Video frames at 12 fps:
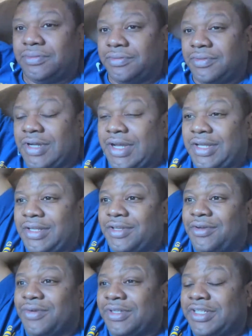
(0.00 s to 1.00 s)
Right.
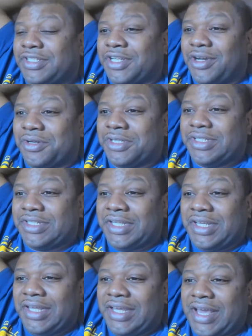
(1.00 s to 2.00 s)
Knowing that y'all done
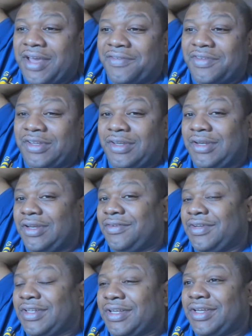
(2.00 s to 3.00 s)
seen Gavin and
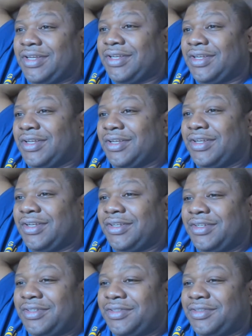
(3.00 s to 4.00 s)
everything.
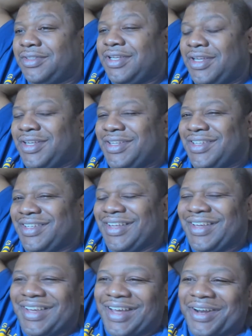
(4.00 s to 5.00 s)

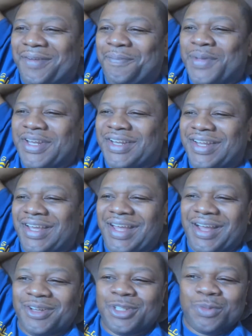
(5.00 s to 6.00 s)
I done been in their
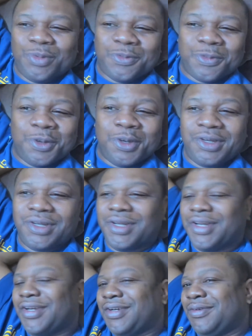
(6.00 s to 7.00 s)
house before.
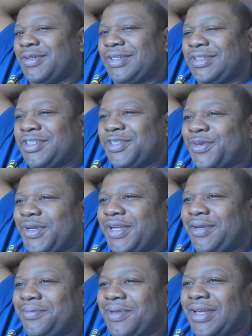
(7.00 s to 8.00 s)
We didn't
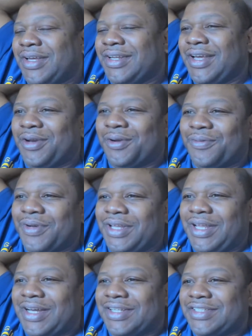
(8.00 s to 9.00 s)
stream. They don't
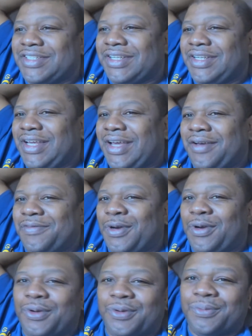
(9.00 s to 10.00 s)
realize Jenny have her
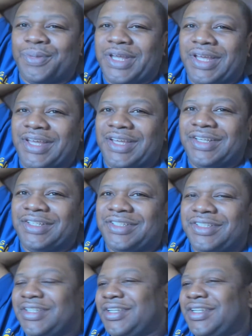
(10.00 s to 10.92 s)
own page.